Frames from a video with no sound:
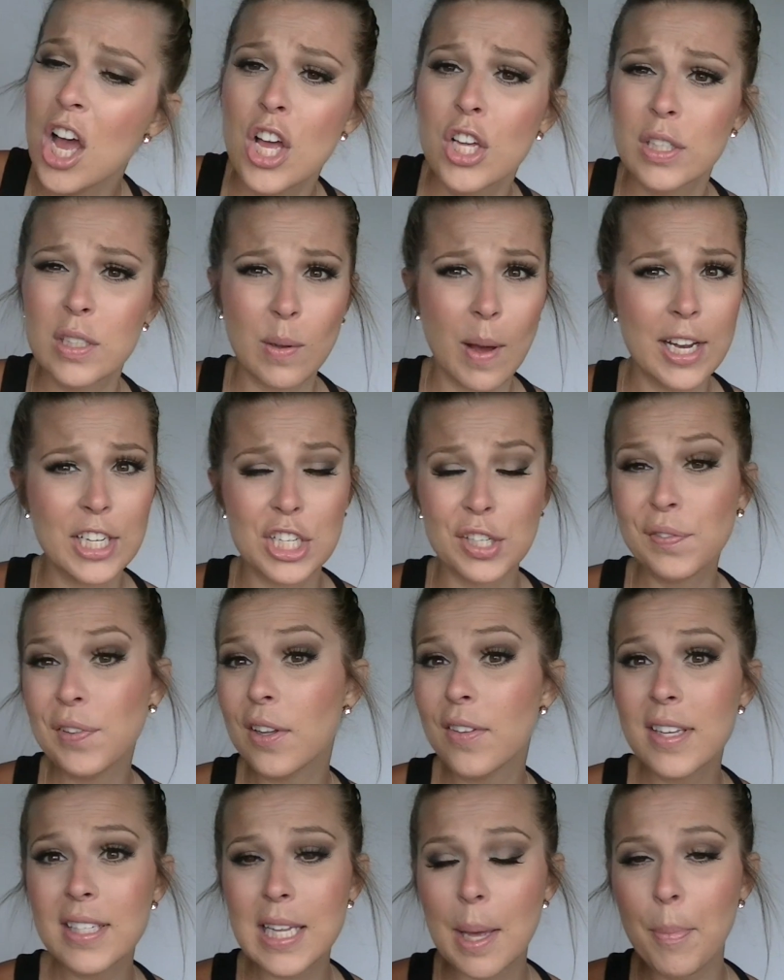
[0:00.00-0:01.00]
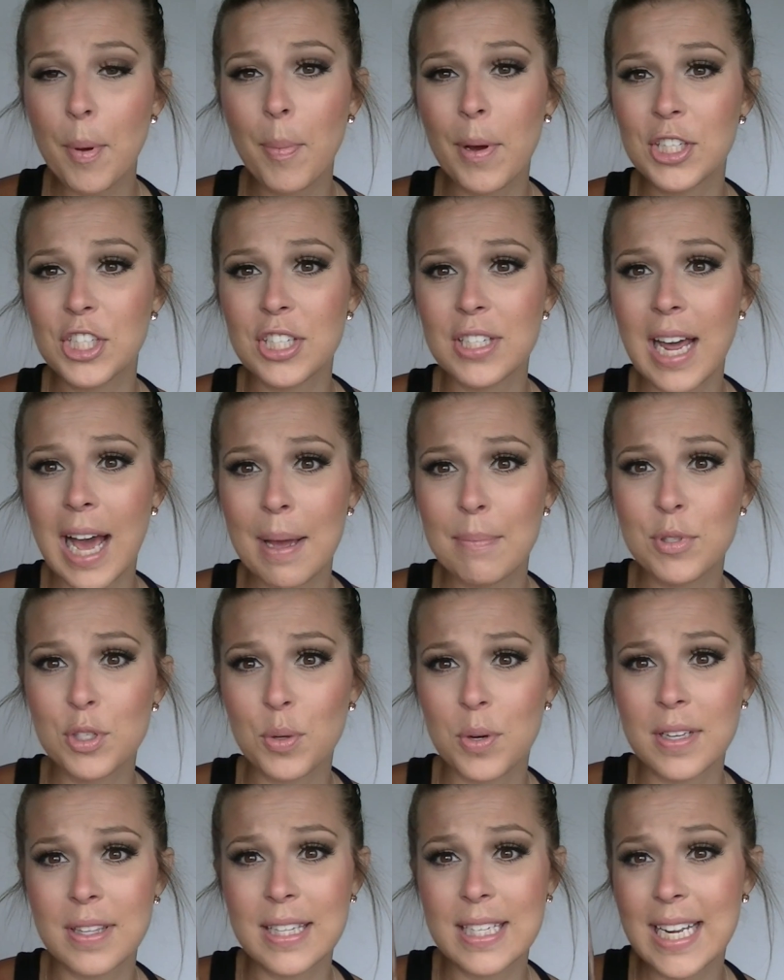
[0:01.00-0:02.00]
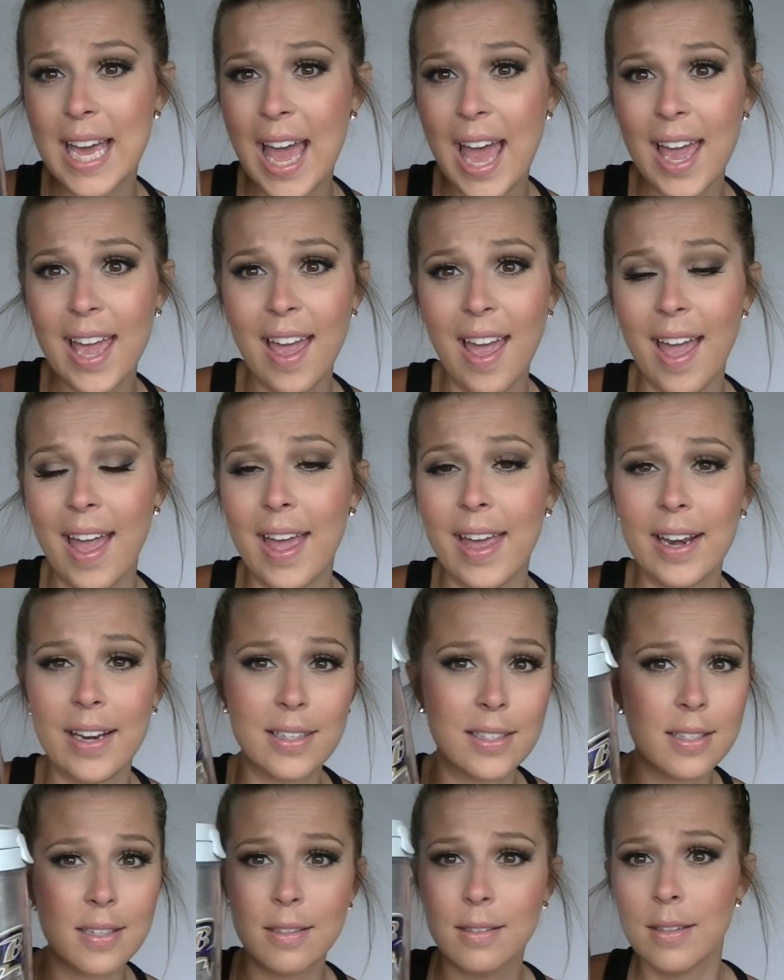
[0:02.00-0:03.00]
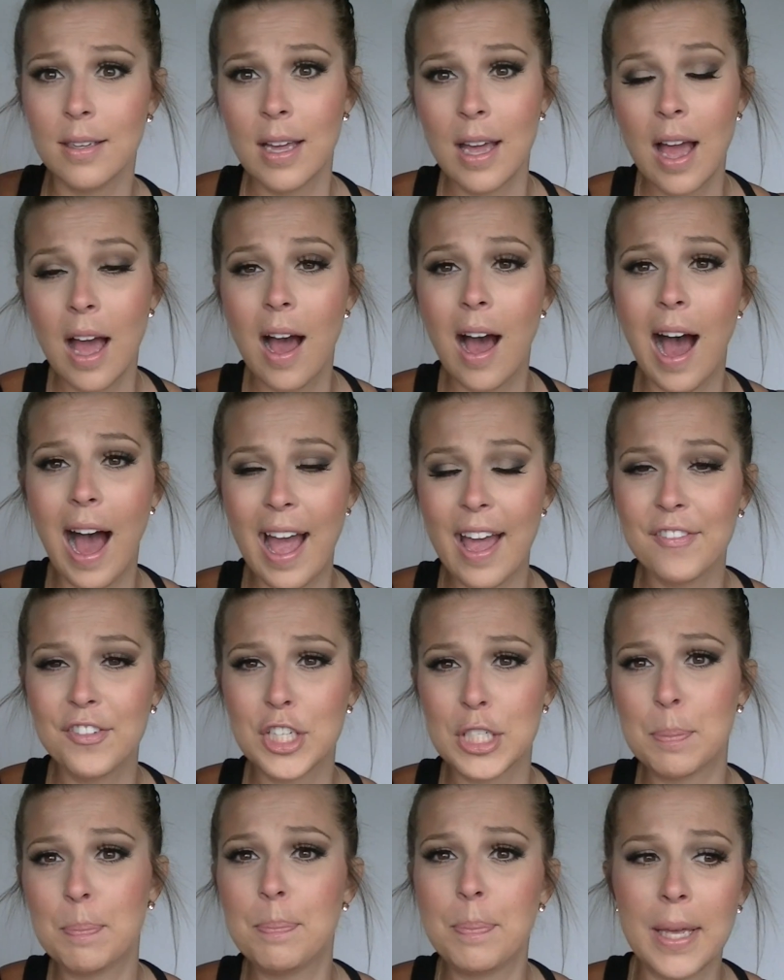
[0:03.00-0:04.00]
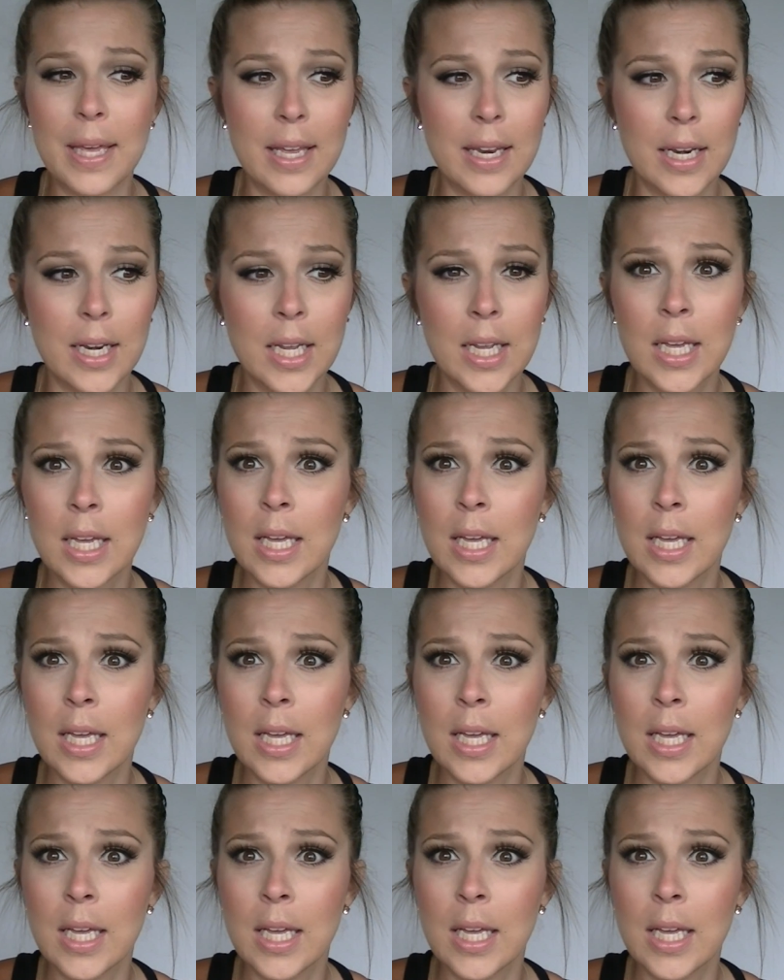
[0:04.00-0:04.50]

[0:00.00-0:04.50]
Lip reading: So I just filled this up a bunch of times during the day, and I have just been